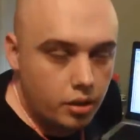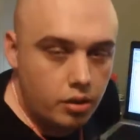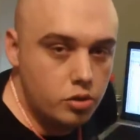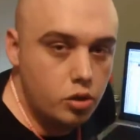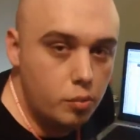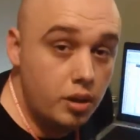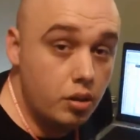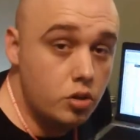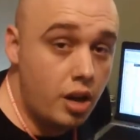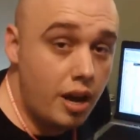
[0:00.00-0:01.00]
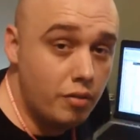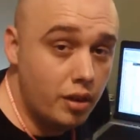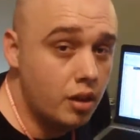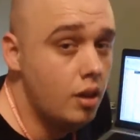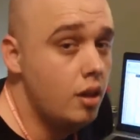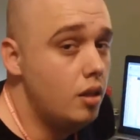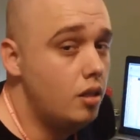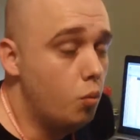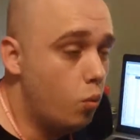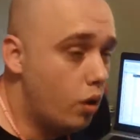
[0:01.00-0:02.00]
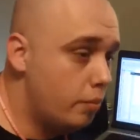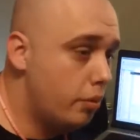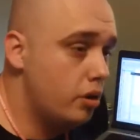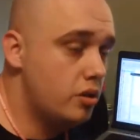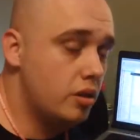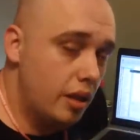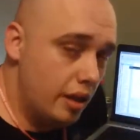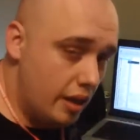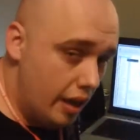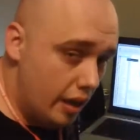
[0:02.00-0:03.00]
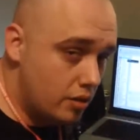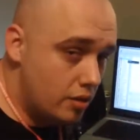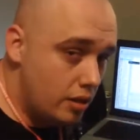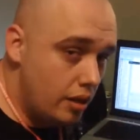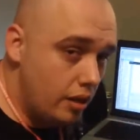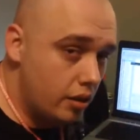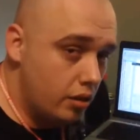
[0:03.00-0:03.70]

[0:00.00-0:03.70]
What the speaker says: or snooping your traffic. The one person that can see